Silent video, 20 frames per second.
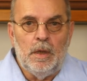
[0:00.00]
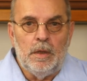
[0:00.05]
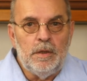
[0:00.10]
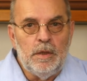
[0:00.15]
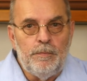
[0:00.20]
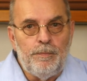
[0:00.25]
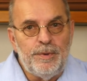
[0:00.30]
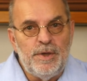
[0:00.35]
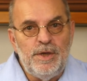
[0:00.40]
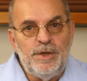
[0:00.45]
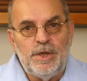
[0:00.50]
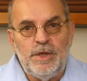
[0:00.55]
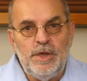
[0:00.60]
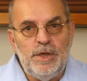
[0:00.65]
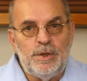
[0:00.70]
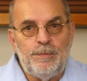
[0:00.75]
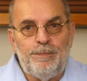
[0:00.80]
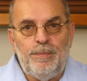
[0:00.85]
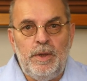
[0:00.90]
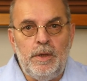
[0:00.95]
the
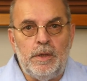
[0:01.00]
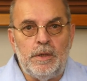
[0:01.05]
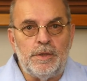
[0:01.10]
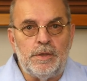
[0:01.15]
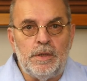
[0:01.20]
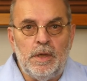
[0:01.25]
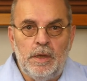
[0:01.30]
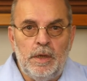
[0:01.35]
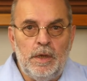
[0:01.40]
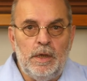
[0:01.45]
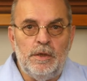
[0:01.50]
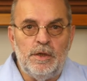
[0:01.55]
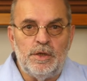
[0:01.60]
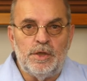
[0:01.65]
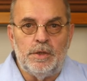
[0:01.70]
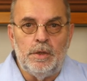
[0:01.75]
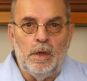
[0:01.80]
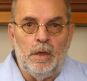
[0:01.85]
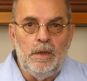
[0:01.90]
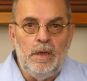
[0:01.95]
PC speakers in the
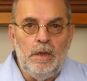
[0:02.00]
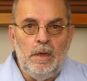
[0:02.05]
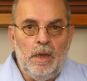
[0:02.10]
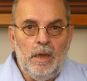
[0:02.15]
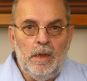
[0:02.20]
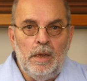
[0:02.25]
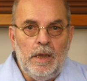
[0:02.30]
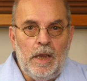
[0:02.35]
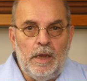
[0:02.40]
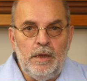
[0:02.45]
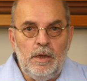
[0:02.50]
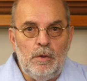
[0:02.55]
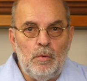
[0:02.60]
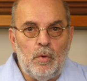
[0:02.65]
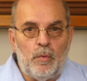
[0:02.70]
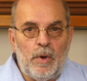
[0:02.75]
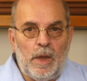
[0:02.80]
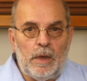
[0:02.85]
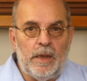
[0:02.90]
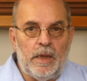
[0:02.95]
study and the
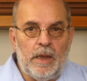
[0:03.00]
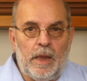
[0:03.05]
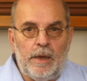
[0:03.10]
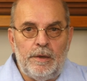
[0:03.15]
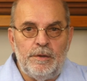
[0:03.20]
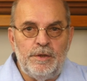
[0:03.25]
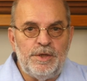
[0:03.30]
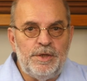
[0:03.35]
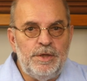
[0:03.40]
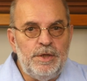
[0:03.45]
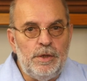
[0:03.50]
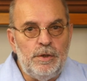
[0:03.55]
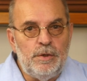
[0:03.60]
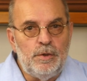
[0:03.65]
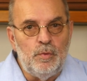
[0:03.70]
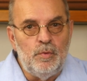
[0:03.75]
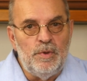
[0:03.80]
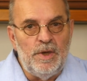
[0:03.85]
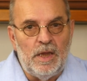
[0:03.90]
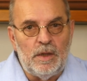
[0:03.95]
Aurelic Aries
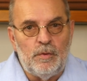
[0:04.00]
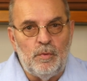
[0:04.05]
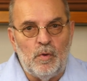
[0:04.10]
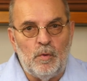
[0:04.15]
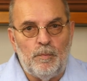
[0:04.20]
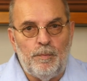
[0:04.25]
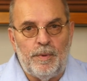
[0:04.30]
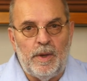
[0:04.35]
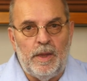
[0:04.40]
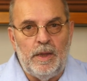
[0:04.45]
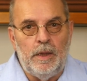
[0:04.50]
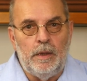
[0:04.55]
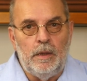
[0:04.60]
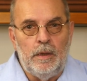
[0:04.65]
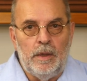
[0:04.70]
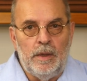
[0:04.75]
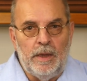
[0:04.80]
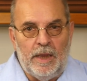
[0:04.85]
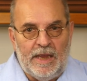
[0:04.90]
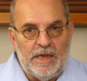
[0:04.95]
G2 network player
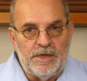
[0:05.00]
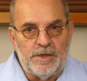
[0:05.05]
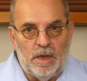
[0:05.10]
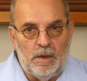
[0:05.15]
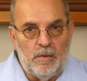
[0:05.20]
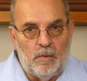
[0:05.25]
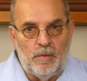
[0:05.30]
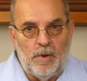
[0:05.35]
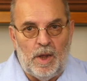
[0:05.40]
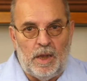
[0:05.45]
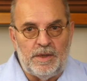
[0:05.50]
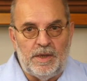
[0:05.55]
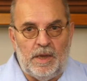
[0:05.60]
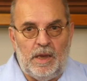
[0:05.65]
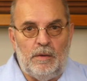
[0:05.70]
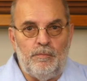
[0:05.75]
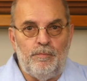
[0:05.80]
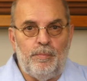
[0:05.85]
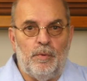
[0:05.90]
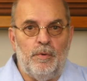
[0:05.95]
as RAD
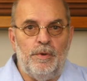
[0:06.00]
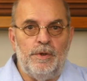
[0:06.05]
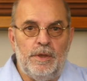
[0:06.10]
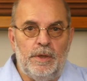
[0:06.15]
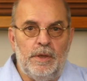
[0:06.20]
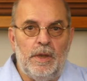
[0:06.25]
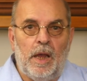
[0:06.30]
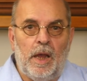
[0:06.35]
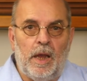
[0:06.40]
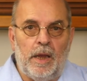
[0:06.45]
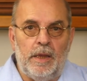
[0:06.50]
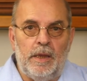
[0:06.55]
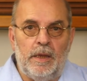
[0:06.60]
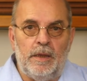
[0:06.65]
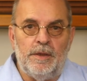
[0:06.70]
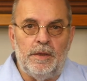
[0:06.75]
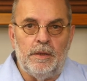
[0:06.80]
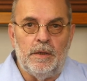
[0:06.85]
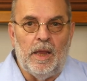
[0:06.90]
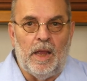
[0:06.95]
endpoint in the
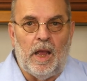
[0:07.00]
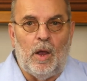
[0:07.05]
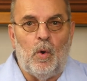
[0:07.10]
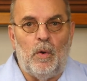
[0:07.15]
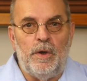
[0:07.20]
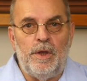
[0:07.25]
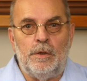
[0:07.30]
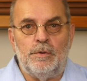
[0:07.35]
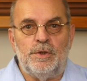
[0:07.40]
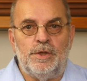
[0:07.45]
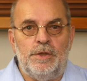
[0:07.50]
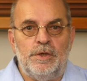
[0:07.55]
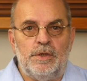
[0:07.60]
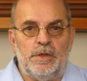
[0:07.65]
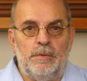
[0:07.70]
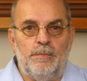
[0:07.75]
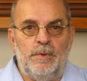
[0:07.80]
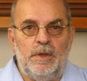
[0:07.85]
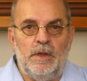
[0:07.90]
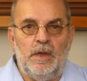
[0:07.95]
high-end audio
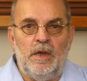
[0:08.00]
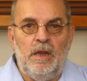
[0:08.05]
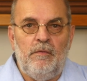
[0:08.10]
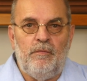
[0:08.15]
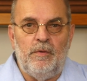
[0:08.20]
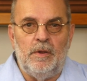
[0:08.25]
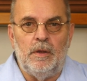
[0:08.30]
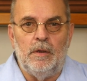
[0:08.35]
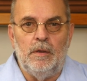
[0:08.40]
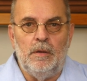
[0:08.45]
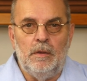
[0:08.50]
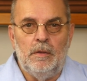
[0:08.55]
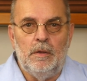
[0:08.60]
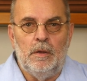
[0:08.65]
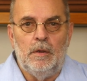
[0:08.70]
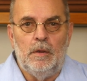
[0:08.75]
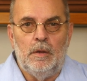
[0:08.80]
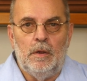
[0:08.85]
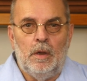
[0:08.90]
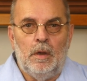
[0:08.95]
system in the living.
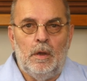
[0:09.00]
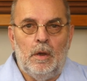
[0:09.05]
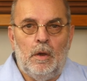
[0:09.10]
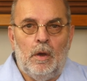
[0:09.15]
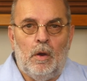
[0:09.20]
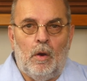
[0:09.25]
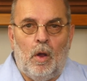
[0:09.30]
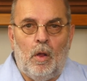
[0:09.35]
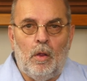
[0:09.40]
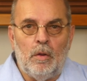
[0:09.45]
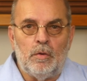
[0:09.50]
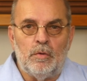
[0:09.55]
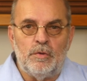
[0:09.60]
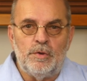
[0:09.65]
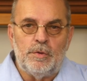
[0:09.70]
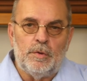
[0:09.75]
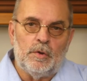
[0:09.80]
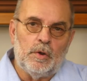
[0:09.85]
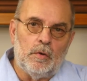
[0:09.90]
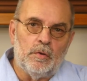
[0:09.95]

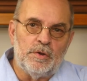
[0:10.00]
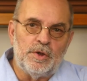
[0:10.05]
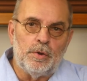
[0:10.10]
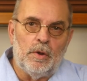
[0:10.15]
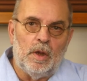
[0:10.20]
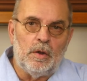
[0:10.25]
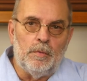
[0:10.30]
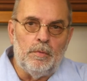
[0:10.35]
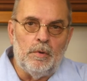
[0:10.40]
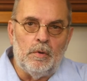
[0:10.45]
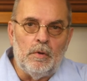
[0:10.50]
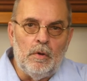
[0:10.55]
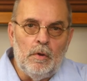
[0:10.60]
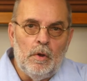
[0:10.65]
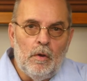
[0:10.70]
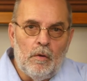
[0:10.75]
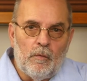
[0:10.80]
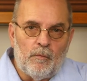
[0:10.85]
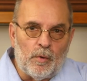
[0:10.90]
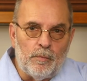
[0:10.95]
All controllable
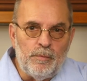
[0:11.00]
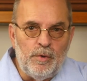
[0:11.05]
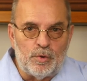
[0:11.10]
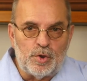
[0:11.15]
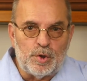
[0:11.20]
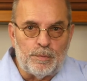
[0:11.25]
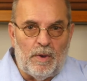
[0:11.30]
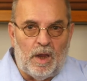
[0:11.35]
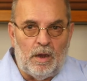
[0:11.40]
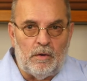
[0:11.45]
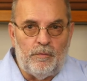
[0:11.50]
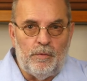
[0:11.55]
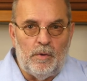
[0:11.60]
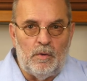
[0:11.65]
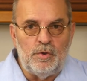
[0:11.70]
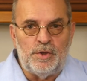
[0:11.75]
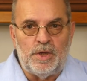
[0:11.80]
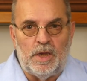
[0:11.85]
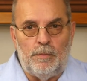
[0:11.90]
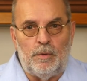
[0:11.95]
from your
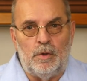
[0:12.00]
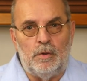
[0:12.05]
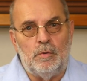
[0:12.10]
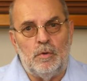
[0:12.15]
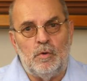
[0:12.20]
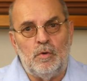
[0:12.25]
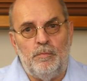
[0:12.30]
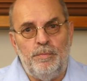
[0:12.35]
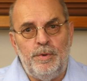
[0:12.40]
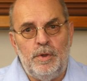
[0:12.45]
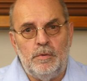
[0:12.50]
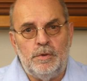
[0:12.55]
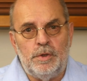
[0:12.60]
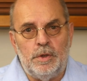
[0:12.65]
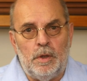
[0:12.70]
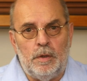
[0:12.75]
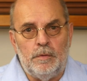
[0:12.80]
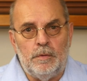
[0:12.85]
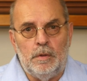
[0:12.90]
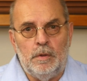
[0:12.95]
smartphone, tablet or
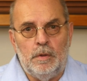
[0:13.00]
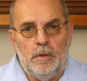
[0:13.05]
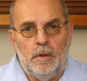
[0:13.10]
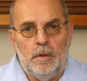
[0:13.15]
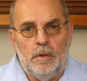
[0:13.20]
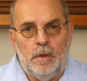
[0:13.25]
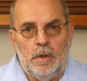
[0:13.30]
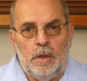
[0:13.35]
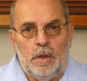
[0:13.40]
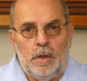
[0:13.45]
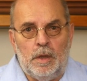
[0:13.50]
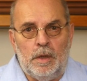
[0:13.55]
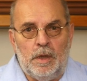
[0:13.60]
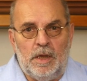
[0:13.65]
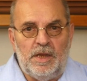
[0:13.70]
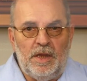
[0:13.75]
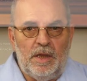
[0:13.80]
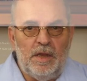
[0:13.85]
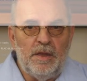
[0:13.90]
computer. It